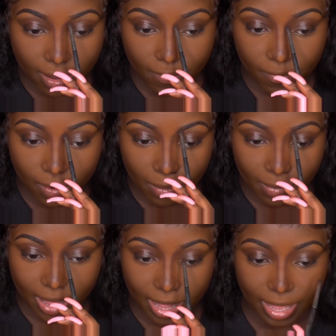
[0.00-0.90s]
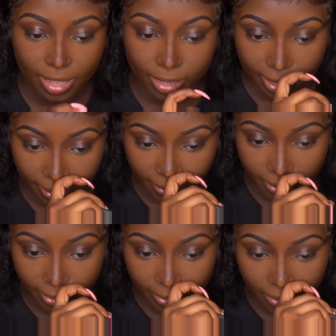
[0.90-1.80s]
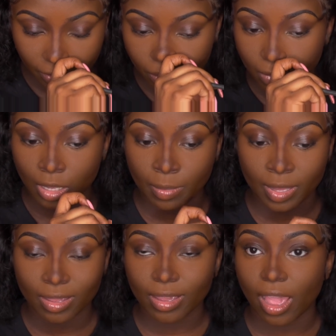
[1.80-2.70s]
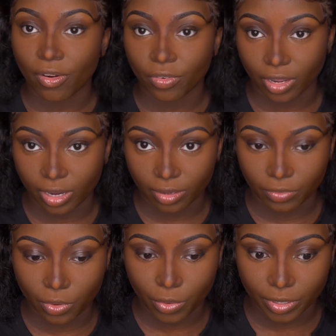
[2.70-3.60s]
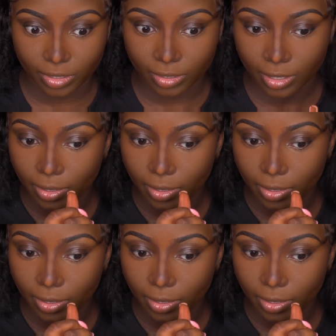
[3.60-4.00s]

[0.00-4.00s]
from my encounters of me being African, of course,